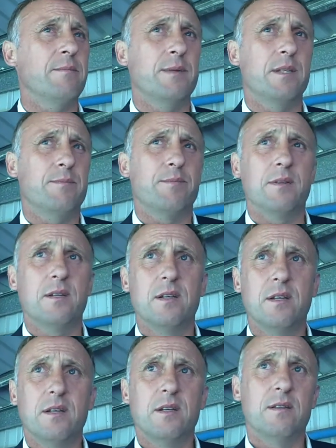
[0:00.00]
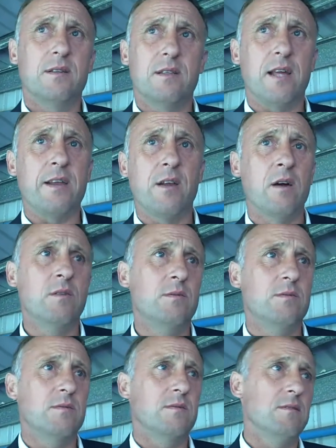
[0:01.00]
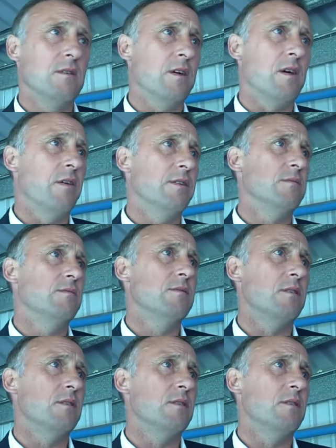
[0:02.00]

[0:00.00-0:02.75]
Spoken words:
But they know, like I do,